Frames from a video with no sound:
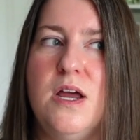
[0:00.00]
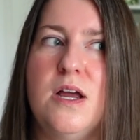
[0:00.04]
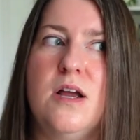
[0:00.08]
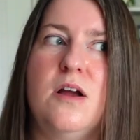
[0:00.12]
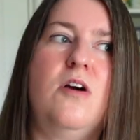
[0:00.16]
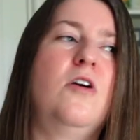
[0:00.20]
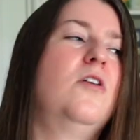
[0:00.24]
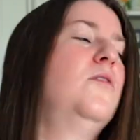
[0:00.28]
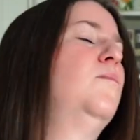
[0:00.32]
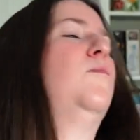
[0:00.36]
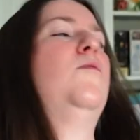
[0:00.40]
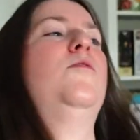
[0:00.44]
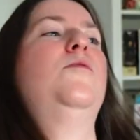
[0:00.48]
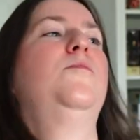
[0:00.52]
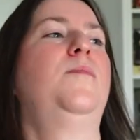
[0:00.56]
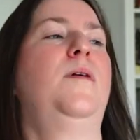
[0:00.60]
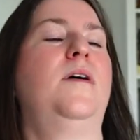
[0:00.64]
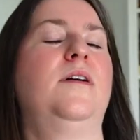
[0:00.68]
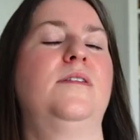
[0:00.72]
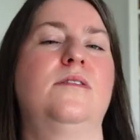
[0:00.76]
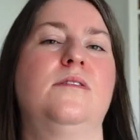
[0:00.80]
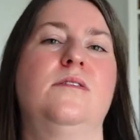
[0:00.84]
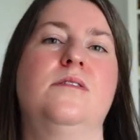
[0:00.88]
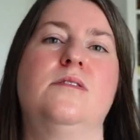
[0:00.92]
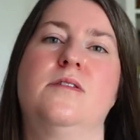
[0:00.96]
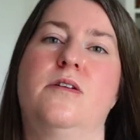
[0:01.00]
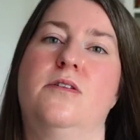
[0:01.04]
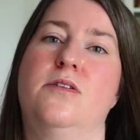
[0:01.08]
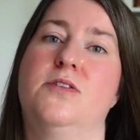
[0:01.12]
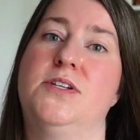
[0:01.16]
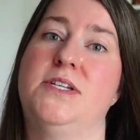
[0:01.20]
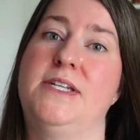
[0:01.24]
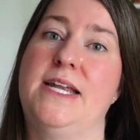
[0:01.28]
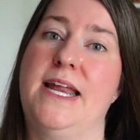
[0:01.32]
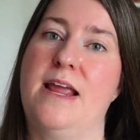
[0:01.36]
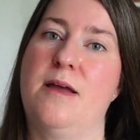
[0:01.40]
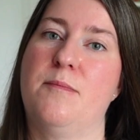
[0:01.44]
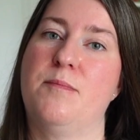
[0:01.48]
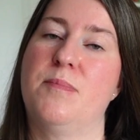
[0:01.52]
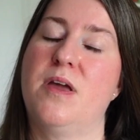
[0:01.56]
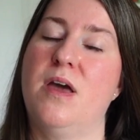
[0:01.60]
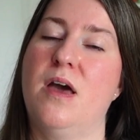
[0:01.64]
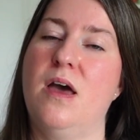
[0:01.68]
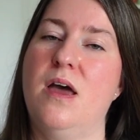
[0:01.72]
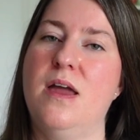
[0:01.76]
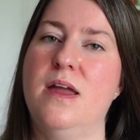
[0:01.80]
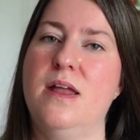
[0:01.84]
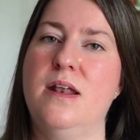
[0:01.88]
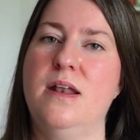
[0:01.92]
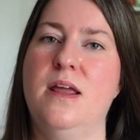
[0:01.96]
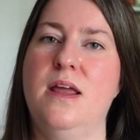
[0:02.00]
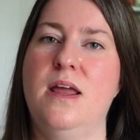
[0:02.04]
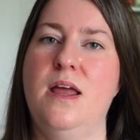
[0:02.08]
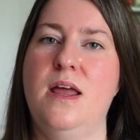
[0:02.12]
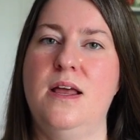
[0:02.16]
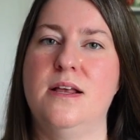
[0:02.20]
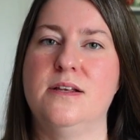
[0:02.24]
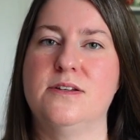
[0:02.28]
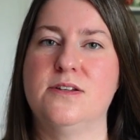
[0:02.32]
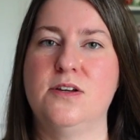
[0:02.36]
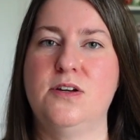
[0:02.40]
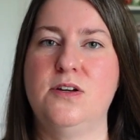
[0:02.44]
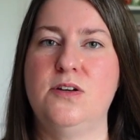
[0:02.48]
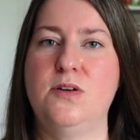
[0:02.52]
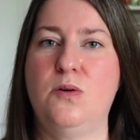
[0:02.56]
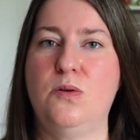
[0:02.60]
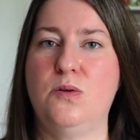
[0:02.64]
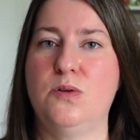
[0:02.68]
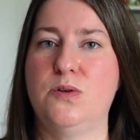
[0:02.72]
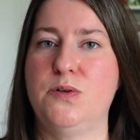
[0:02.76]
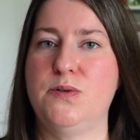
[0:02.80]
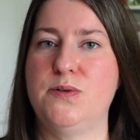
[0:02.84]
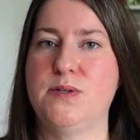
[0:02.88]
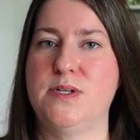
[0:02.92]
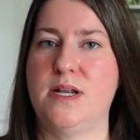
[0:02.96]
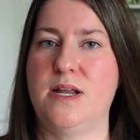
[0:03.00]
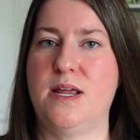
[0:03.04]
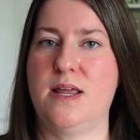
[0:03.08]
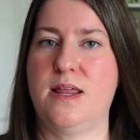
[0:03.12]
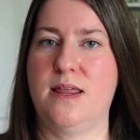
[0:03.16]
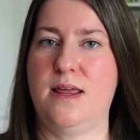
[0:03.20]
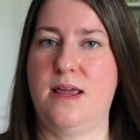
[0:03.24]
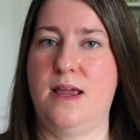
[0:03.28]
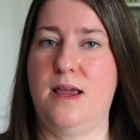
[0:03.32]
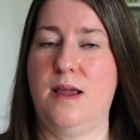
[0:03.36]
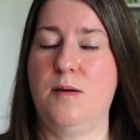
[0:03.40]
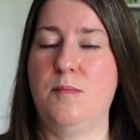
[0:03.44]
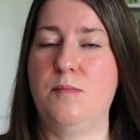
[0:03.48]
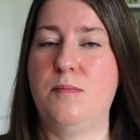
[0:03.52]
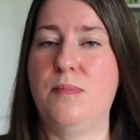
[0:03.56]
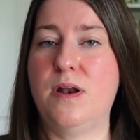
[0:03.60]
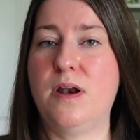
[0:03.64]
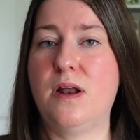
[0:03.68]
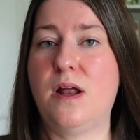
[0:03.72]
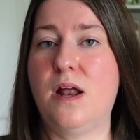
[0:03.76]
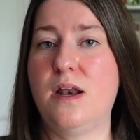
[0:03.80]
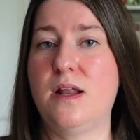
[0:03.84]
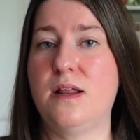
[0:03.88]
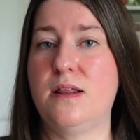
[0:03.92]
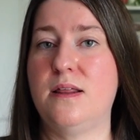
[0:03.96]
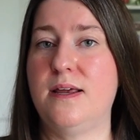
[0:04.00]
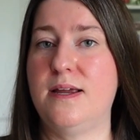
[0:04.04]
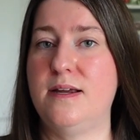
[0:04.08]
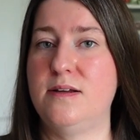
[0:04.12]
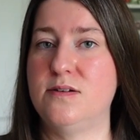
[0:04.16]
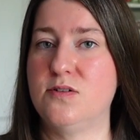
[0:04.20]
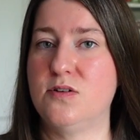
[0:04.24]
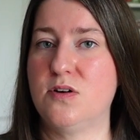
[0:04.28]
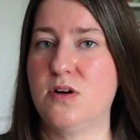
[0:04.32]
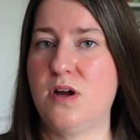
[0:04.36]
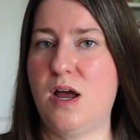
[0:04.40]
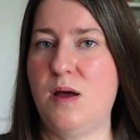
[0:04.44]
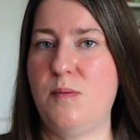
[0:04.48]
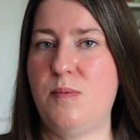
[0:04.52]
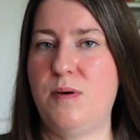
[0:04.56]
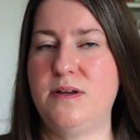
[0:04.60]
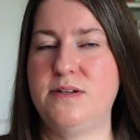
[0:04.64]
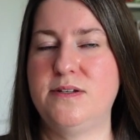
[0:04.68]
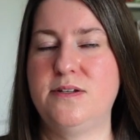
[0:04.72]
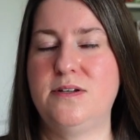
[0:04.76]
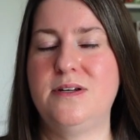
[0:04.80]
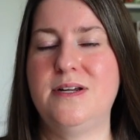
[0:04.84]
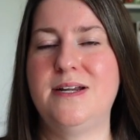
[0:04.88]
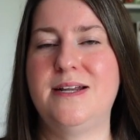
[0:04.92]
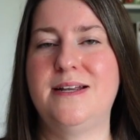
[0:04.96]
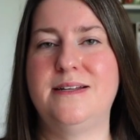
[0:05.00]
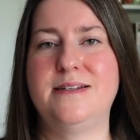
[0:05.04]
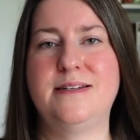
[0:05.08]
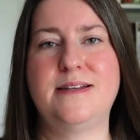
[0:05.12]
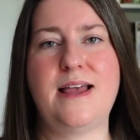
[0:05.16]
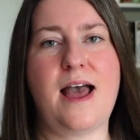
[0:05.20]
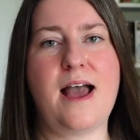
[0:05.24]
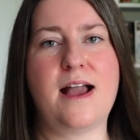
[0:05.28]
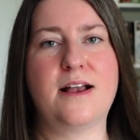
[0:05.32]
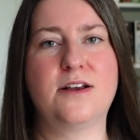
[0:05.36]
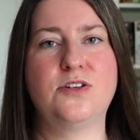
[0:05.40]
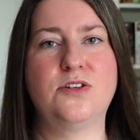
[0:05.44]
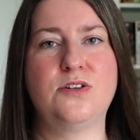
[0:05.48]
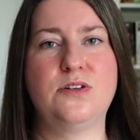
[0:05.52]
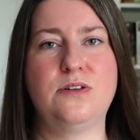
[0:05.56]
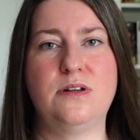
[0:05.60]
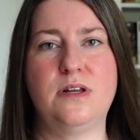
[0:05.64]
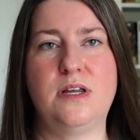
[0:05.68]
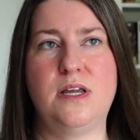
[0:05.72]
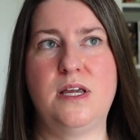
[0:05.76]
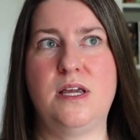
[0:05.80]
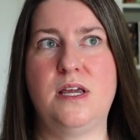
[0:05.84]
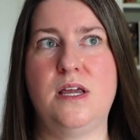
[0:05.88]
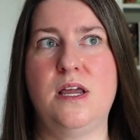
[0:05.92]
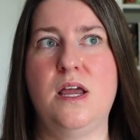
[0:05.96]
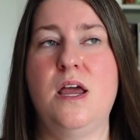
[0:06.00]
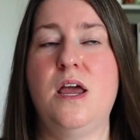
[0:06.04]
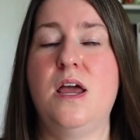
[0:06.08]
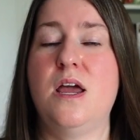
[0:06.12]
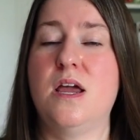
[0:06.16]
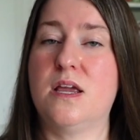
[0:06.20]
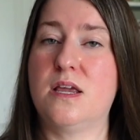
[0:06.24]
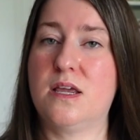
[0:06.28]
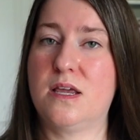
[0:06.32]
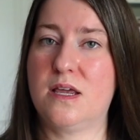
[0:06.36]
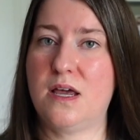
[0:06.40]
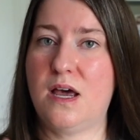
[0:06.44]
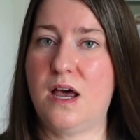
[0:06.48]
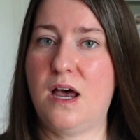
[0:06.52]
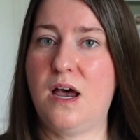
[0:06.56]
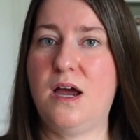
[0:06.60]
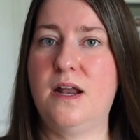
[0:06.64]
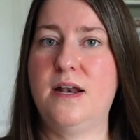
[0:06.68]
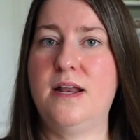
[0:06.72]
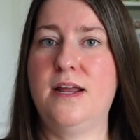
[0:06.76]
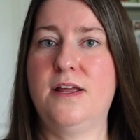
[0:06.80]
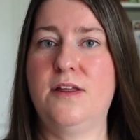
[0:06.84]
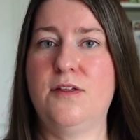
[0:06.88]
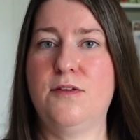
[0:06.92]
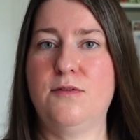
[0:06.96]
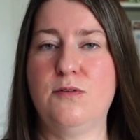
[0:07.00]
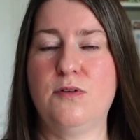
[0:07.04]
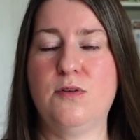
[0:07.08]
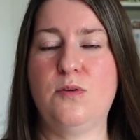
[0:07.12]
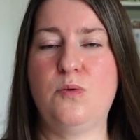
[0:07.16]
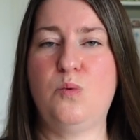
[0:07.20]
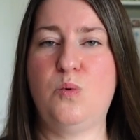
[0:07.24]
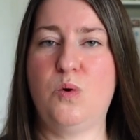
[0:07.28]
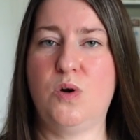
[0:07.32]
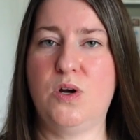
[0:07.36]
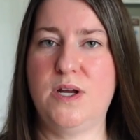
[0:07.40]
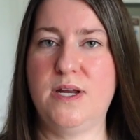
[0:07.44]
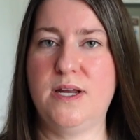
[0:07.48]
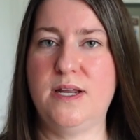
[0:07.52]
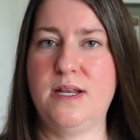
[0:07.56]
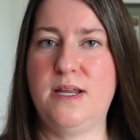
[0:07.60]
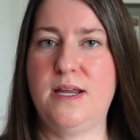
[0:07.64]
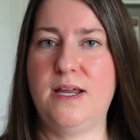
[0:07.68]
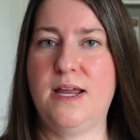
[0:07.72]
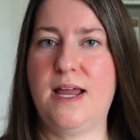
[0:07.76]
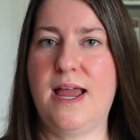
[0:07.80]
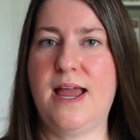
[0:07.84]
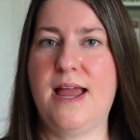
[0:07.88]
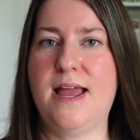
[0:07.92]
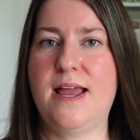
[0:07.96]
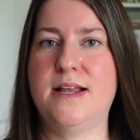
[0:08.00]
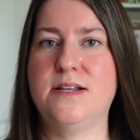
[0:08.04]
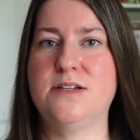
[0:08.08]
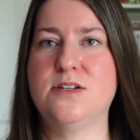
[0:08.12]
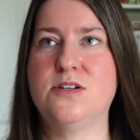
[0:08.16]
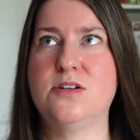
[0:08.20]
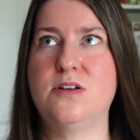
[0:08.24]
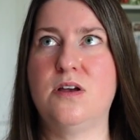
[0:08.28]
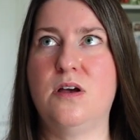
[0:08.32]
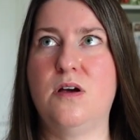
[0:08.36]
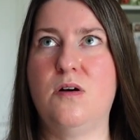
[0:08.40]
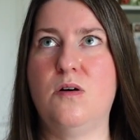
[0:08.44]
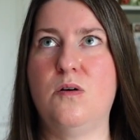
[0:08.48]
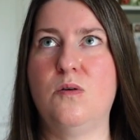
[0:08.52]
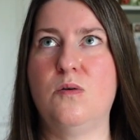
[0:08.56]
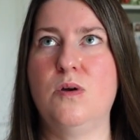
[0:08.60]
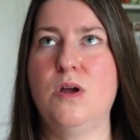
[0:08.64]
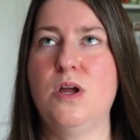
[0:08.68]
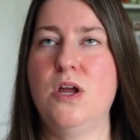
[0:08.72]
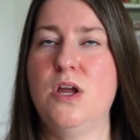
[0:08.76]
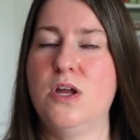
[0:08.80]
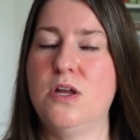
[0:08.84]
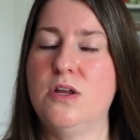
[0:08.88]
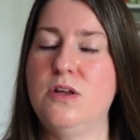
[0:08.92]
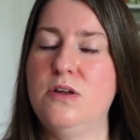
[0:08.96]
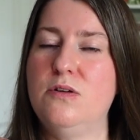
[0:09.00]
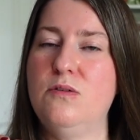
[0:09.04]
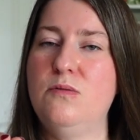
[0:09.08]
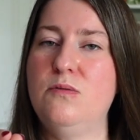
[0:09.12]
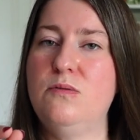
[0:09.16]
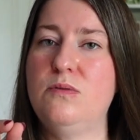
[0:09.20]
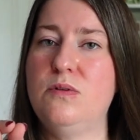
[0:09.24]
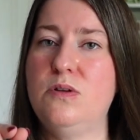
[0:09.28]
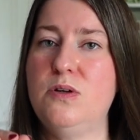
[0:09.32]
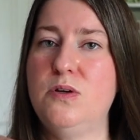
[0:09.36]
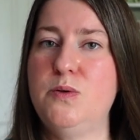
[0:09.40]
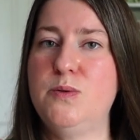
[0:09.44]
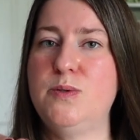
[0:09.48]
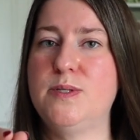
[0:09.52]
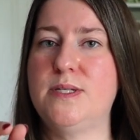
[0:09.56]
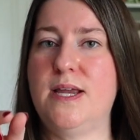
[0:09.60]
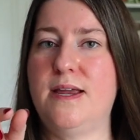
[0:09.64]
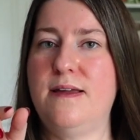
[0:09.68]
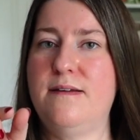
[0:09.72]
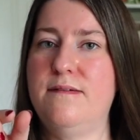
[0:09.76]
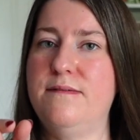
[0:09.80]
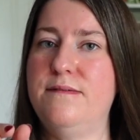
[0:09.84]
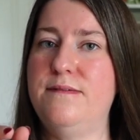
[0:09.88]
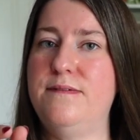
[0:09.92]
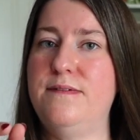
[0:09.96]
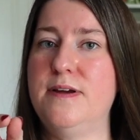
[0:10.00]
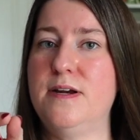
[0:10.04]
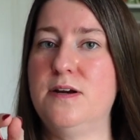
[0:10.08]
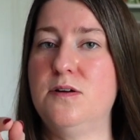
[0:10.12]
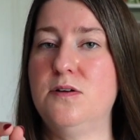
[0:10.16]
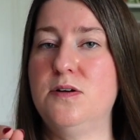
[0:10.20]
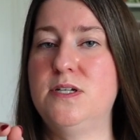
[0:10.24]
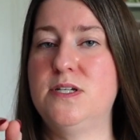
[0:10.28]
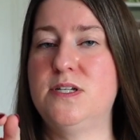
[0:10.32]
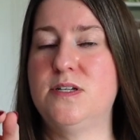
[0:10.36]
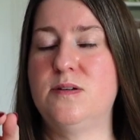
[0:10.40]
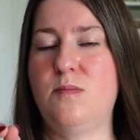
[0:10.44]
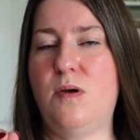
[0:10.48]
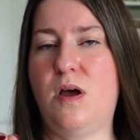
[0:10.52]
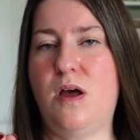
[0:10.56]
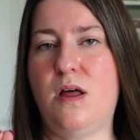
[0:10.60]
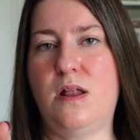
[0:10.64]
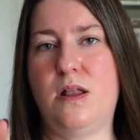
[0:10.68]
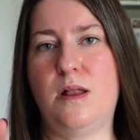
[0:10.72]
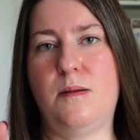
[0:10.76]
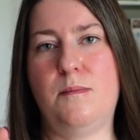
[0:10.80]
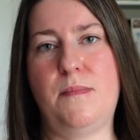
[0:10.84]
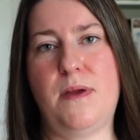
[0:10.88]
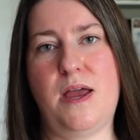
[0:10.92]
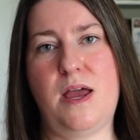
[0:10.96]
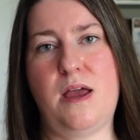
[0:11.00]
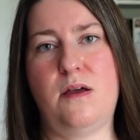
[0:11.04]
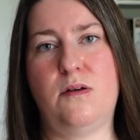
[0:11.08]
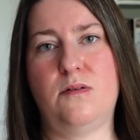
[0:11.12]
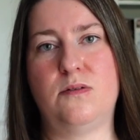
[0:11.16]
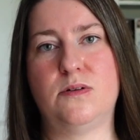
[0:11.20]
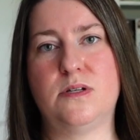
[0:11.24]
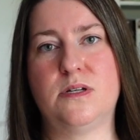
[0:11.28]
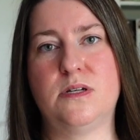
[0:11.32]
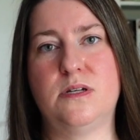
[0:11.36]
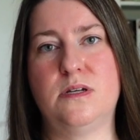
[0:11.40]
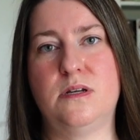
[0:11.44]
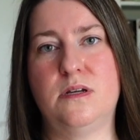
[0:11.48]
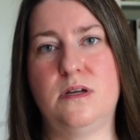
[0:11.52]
Cardboard puzzles are stamp cut, so you don't lose anything. But on a laser cut puzzle, it is actually cutting through the wood, and so you lose a very small amount